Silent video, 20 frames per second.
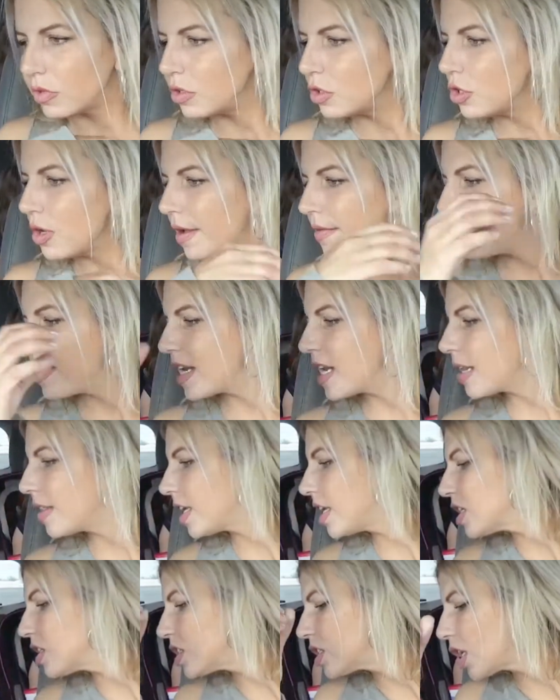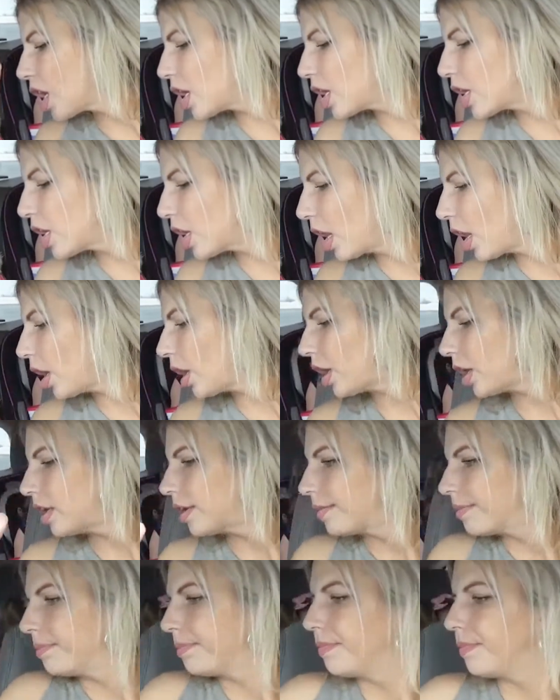Do you have anything circular
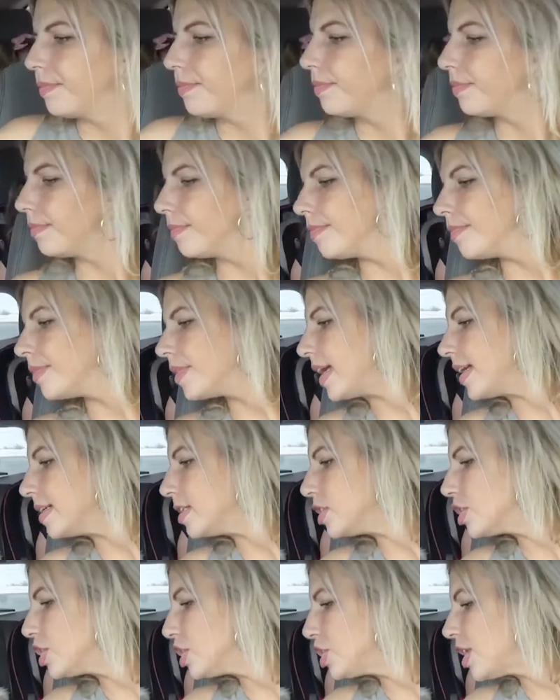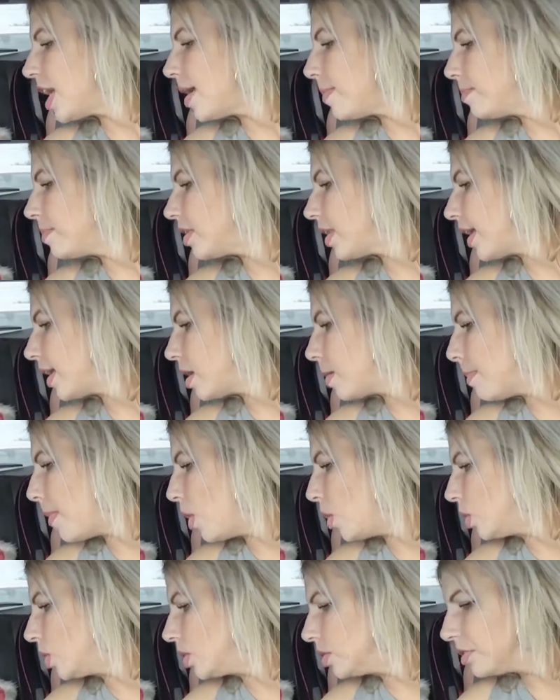that is shaped like a
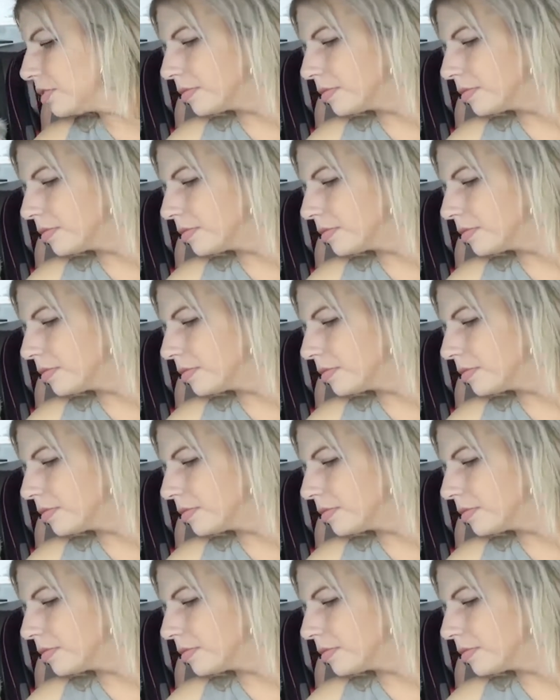bowl?